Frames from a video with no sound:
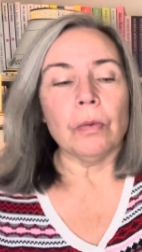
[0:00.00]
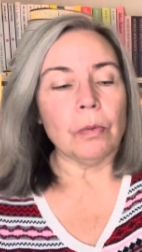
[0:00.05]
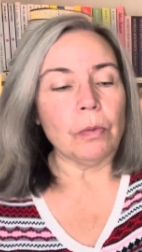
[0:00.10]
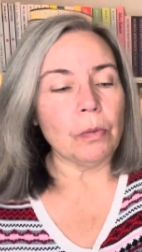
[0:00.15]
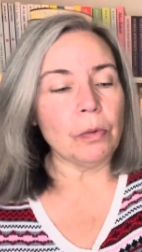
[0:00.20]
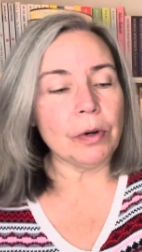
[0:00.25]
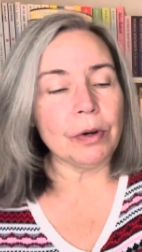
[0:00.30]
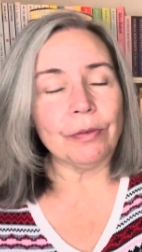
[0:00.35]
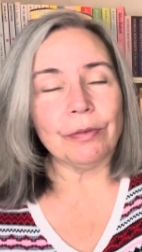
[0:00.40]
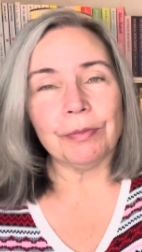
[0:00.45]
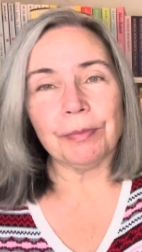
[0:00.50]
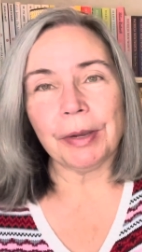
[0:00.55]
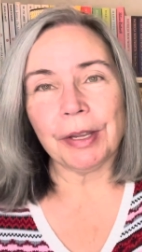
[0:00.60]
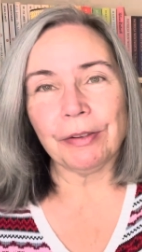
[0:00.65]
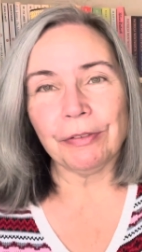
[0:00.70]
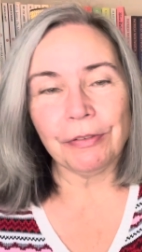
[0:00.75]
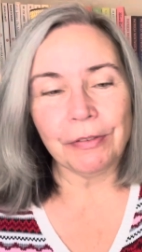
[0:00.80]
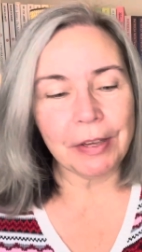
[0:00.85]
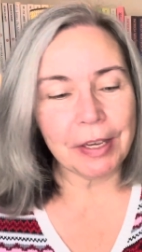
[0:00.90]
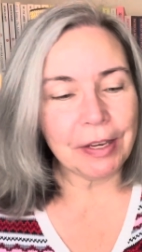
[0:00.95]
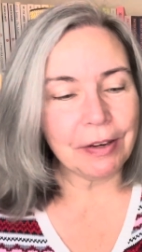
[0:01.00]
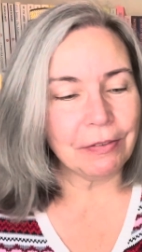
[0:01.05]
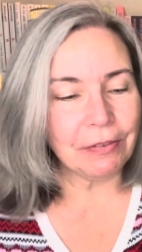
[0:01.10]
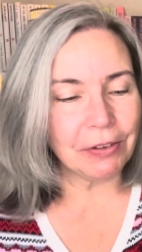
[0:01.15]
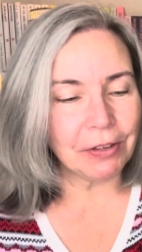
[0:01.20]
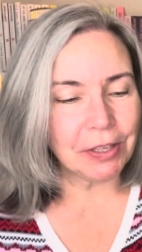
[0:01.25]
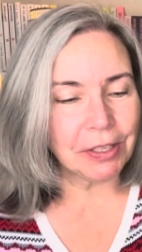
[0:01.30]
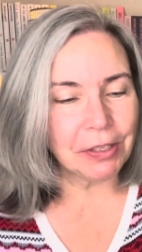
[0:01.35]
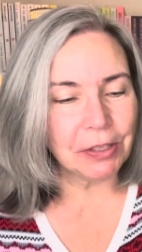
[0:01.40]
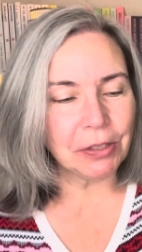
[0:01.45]
One of my
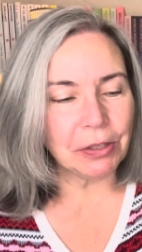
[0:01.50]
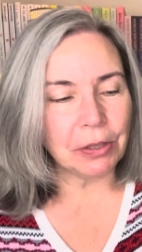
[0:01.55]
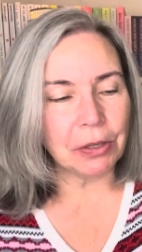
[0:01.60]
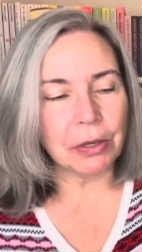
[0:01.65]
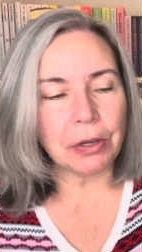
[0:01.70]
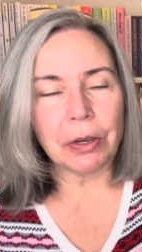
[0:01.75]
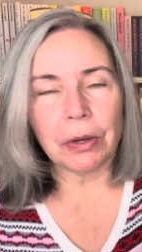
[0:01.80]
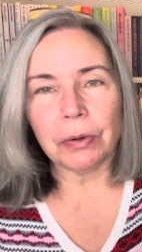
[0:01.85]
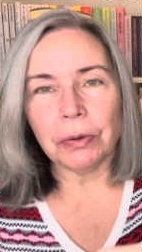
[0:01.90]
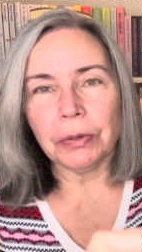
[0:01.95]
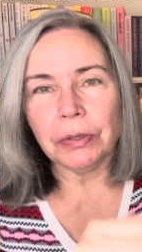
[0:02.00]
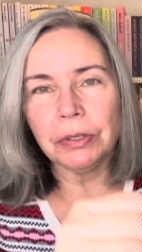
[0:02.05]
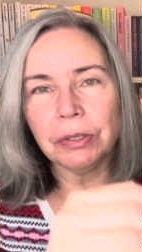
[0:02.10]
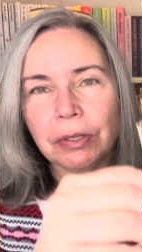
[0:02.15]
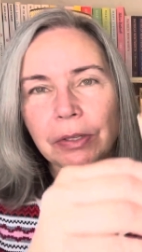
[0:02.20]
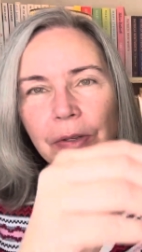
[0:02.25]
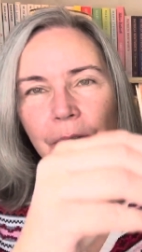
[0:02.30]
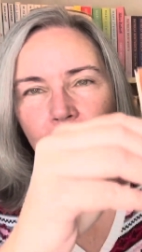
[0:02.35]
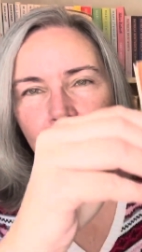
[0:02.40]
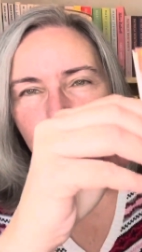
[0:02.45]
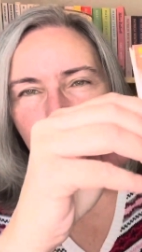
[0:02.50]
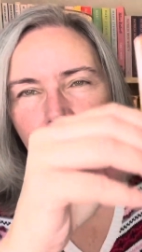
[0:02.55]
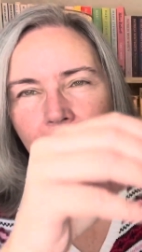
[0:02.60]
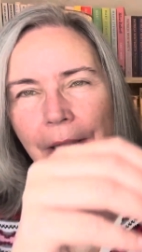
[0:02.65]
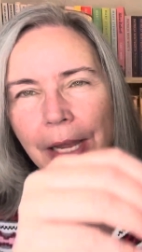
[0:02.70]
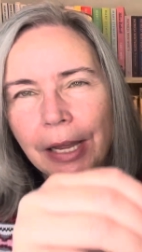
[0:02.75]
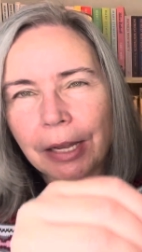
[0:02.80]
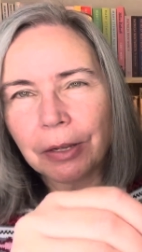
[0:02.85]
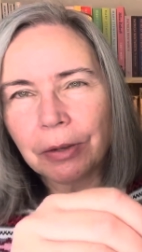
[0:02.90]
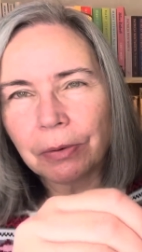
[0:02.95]
favorites, The Ghost of
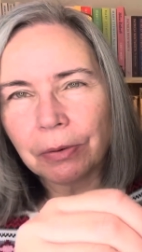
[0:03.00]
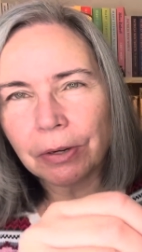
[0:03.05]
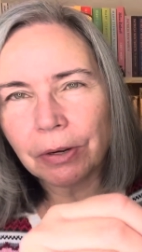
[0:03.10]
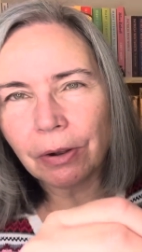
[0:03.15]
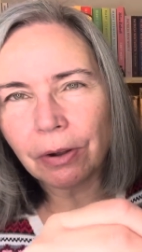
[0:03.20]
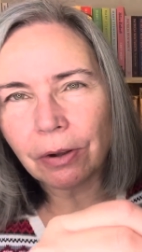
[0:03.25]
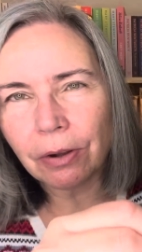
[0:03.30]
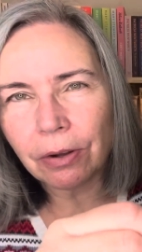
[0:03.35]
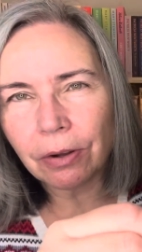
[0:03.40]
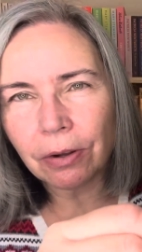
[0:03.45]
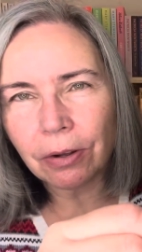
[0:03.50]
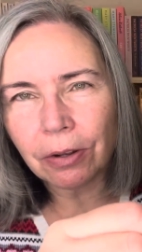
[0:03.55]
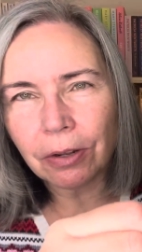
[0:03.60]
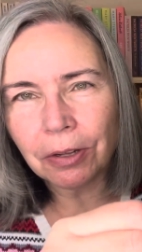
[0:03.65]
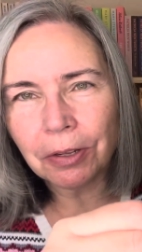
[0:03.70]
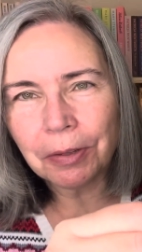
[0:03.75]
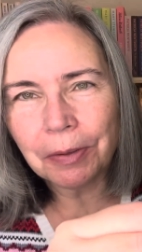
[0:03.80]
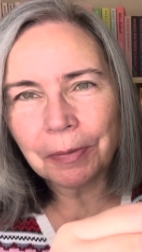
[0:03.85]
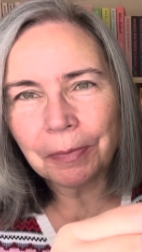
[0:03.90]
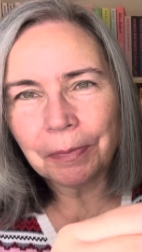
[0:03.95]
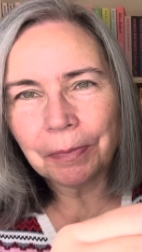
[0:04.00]
Blackwood Hall.